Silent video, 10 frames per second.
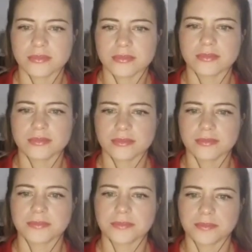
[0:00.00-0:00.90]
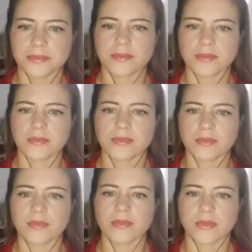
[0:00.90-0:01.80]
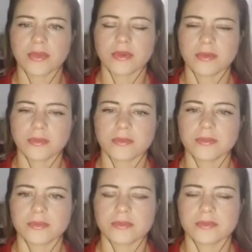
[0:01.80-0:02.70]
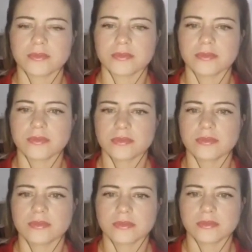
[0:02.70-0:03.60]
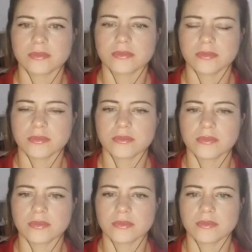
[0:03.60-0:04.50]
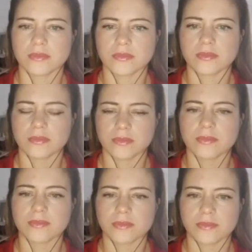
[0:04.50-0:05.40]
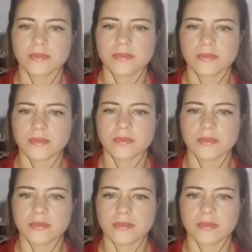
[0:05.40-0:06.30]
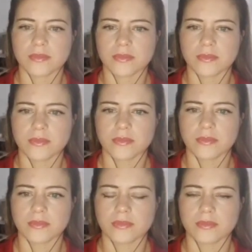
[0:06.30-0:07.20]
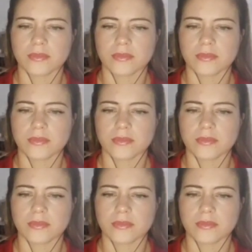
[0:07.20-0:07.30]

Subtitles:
(silent)